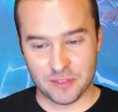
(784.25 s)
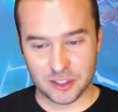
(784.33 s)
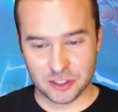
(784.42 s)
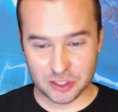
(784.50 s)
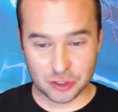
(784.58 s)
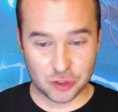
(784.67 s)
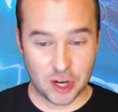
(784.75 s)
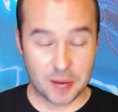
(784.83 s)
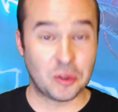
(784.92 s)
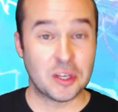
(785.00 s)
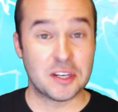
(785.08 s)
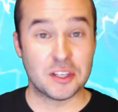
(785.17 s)
Vigilance,
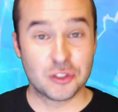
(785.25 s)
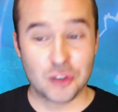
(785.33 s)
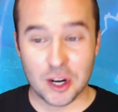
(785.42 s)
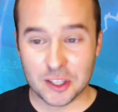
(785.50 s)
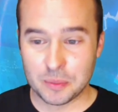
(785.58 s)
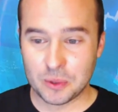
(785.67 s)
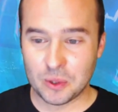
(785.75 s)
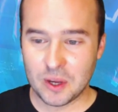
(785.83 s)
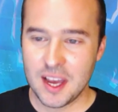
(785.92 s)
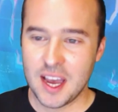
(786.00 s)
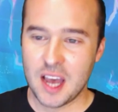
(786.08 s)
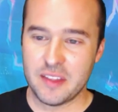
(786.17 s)
Trample, Indestructible,
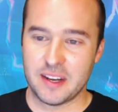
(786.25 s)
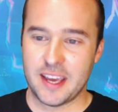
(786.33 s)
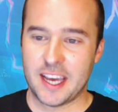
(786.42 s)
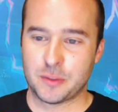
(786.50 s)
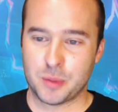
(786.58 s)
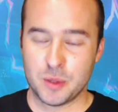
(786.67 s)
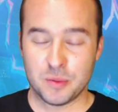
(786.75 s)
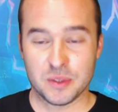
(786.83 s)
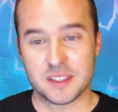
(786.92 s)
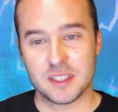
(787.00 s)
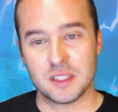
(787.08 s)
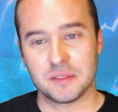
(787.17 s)
and then Hexproof with
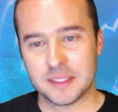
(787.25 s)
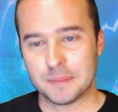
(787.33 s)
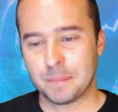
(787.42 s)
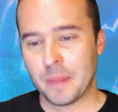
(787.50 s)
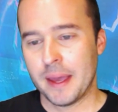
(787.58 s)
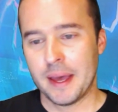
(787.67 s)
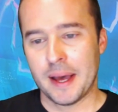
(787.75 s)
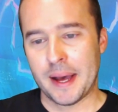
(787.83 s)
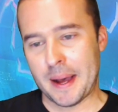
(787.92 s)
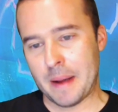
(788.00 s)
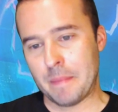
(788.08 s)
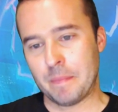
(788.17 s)
Sylvan.
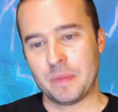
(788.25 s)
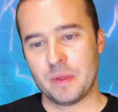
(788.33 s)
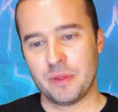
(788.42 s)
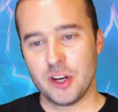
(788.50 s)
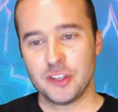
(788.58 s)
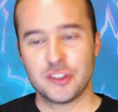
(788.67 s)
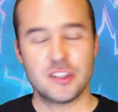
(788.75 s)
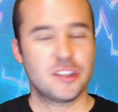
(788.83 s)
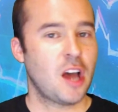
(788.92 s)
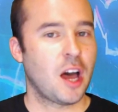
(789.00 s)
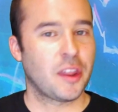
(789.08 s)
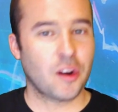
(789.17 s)
There's
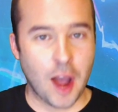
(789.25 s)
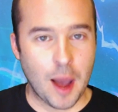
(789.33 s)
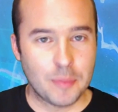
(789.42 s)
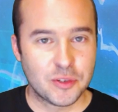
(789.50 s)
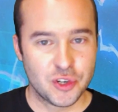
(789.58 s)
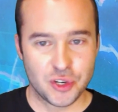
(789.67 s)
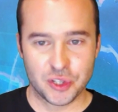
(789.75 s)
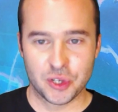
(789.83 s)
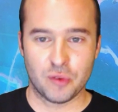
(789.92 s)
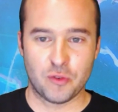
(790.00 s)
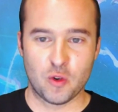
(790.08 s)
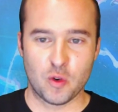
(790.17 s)
other options you can
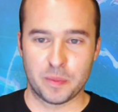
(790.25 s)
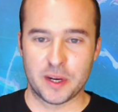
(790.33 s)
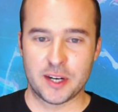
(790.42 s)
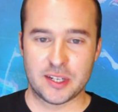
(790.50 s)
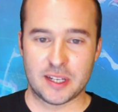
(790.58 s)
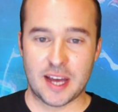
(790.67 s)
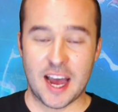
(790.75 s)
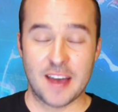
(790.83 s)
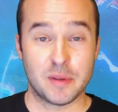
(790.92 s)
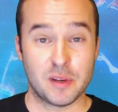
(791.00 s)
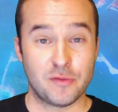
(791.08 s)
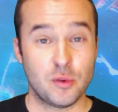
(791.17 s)
go for with Buried
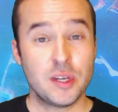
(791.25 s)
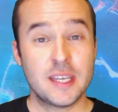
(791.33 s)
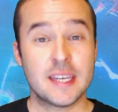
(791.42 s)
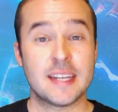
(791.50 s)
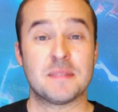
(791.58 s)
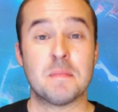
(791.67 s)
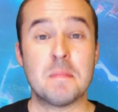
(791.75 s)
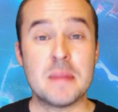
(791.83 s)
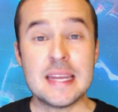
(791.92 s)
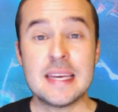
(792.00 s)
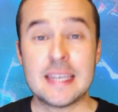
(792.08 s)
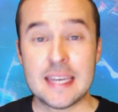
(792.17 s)
Alive, but if you want to get as
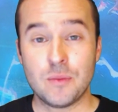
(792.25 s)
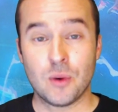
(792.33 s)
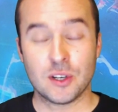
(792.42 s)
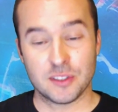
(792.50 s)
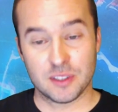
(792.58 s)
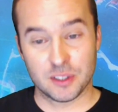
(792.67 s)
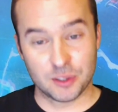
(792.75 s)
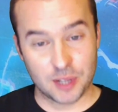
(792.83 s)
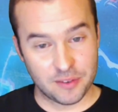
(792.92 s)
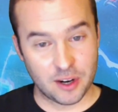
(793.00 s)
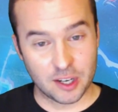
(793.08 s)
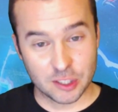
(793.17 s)
many keywords into the
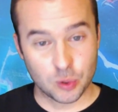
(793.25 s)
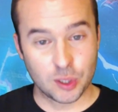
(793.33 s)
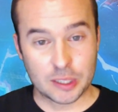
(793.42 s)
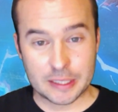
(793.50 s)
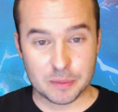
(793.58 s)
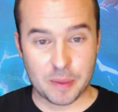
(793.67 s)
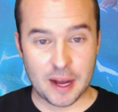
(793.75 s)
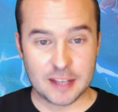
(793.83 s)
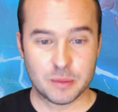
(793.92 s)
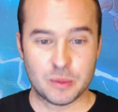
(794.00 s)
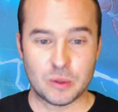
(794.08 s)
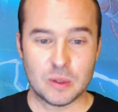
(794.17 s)
graveyard as quickly as
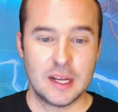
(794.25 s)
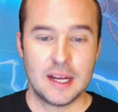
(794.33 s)
possible,